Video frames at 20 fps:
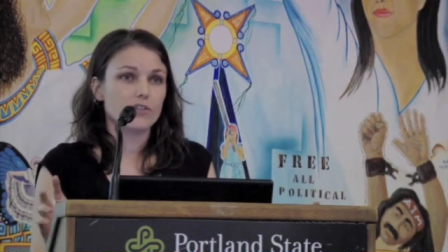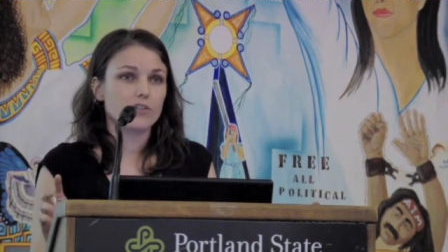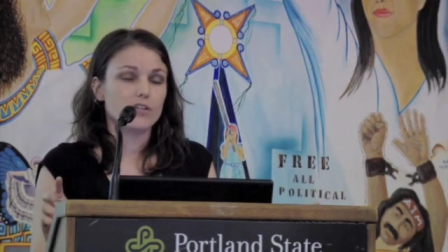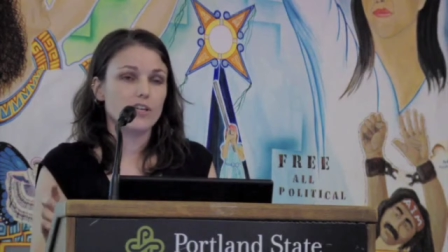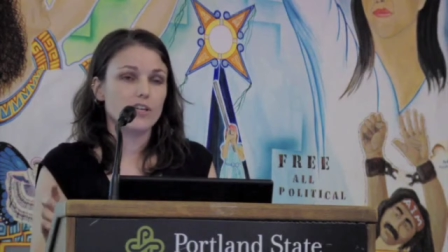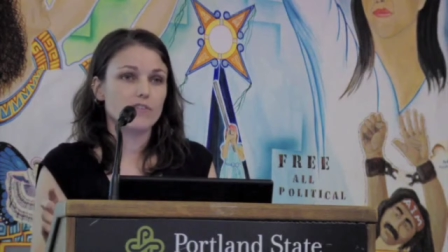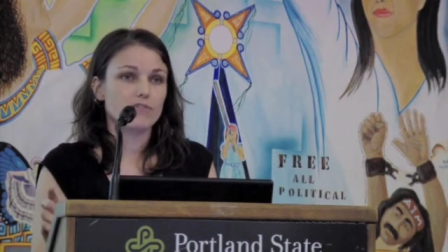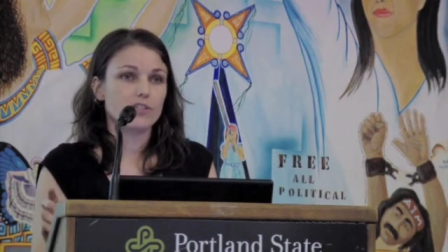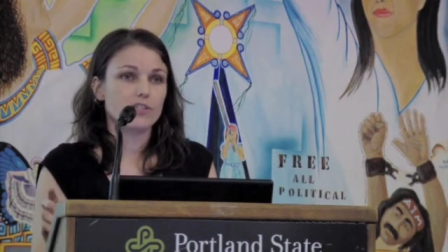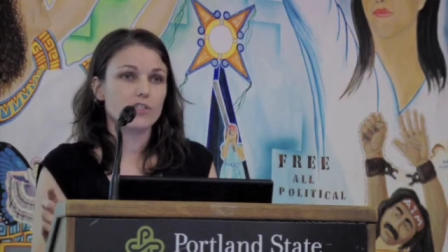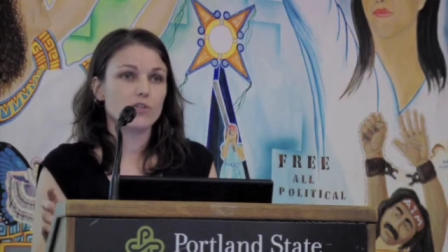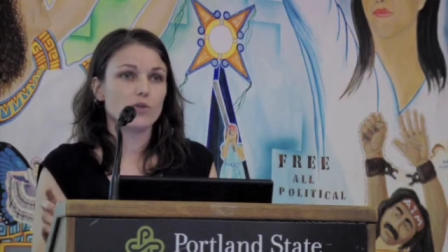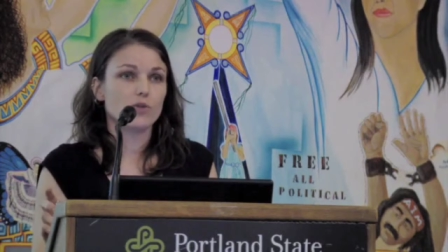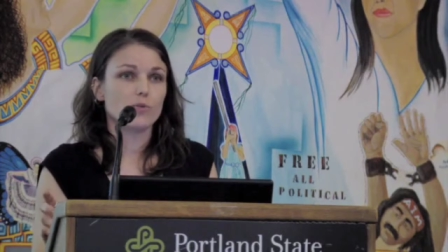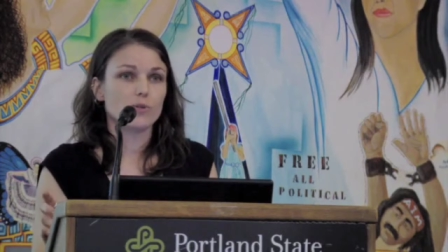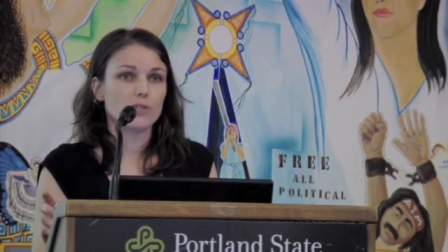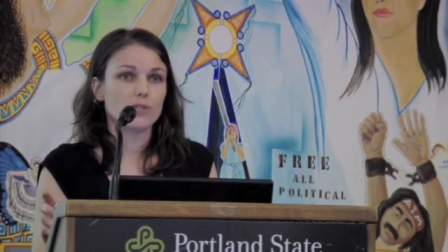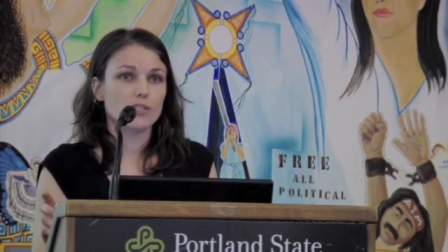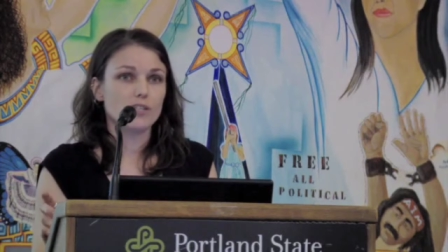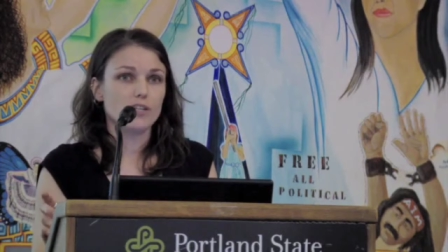infants who
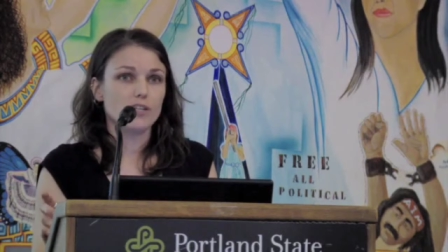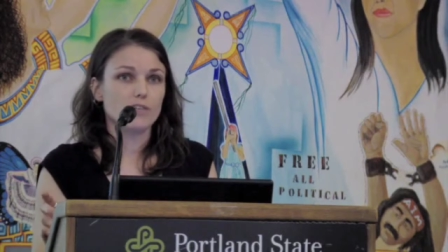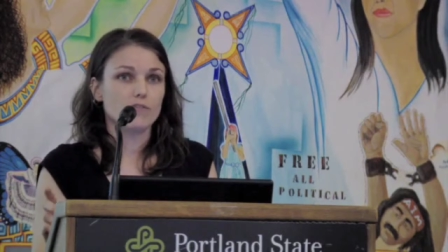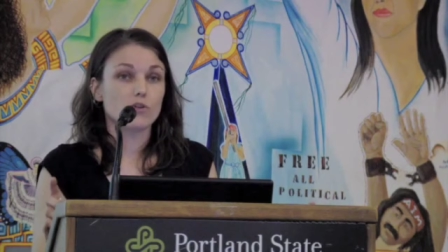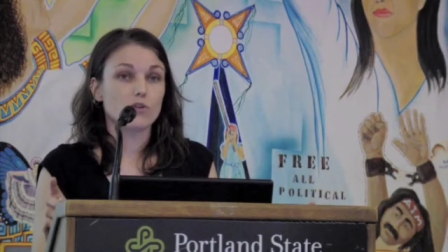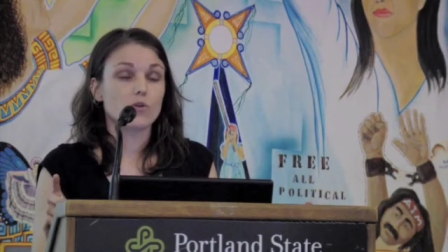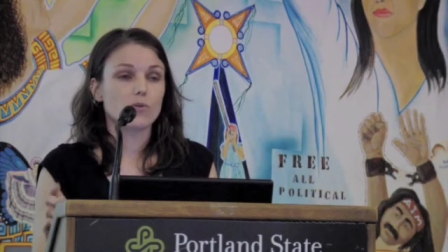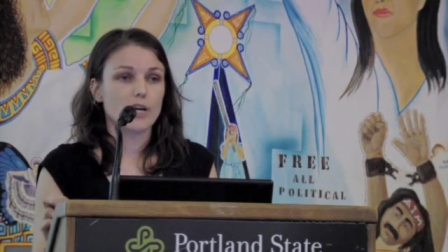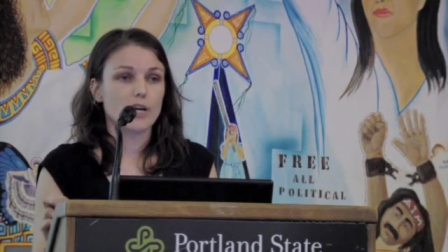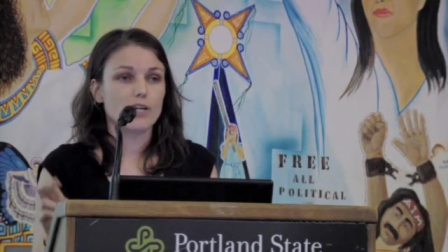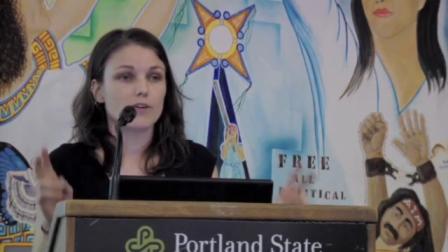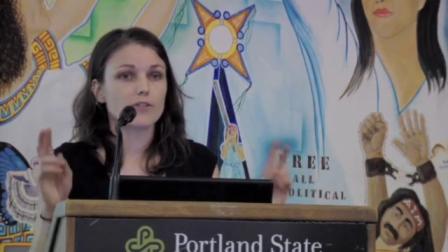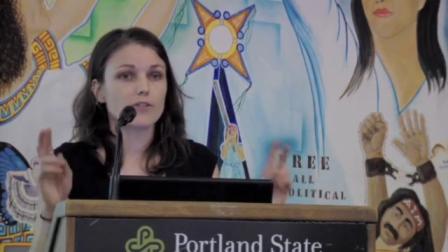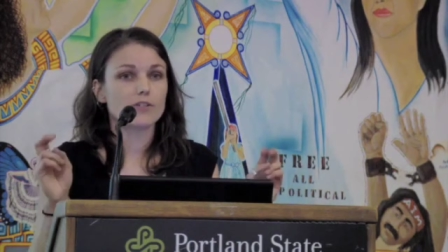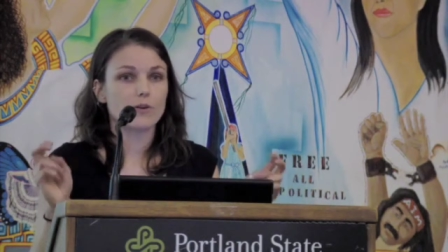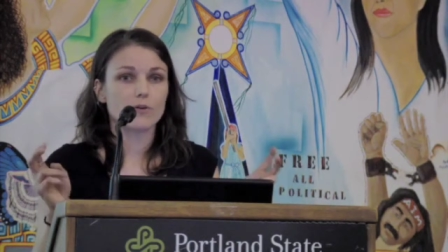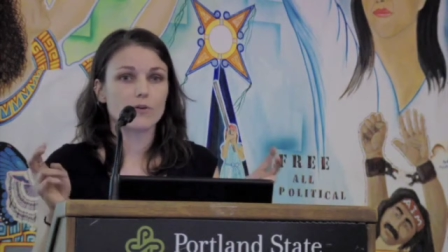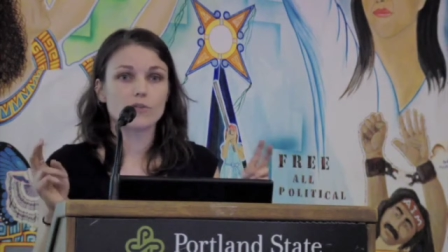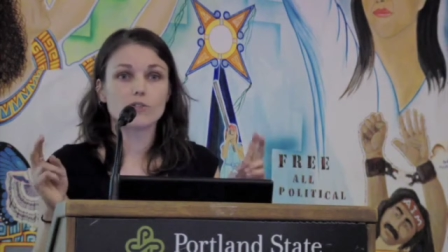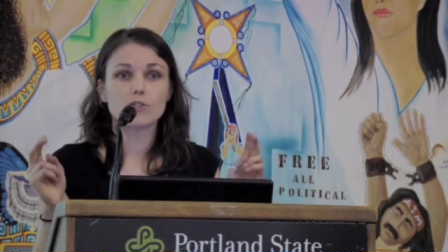receive greater
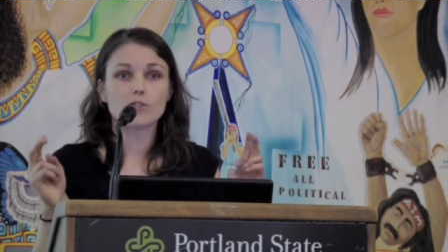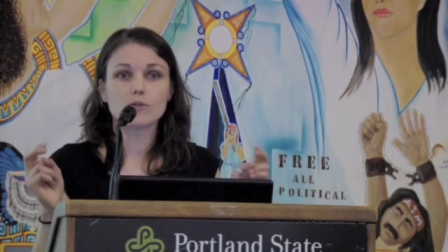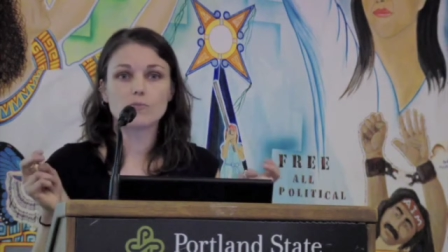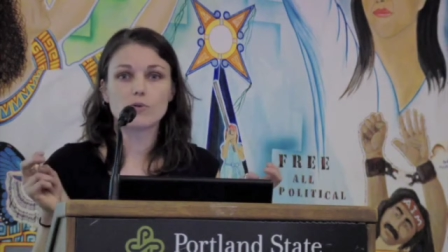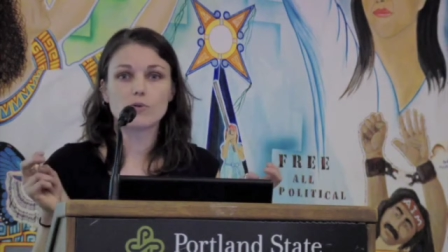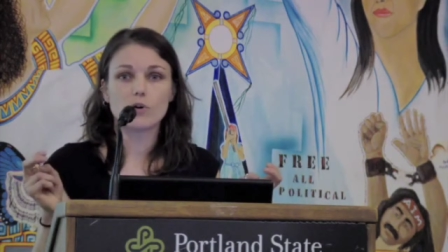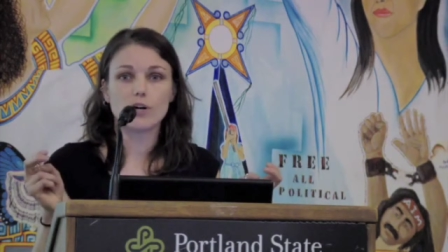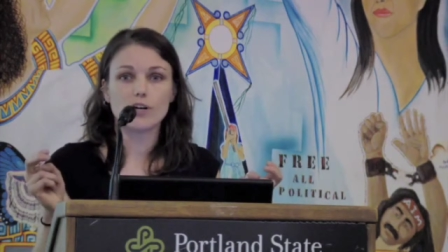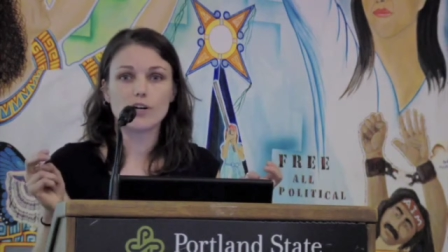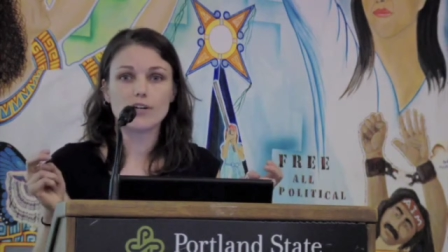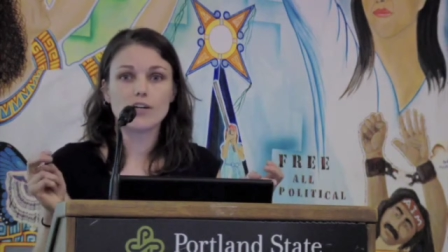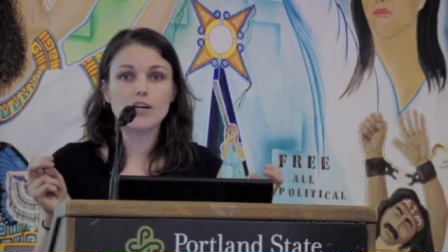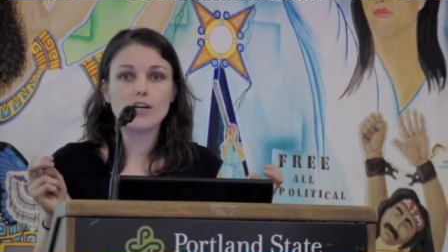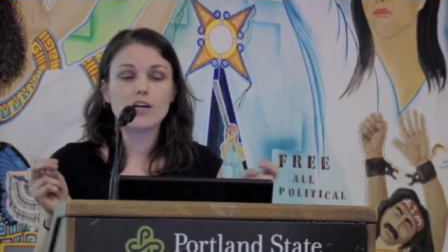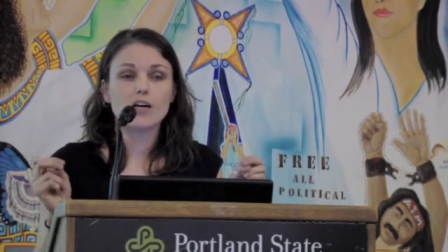social support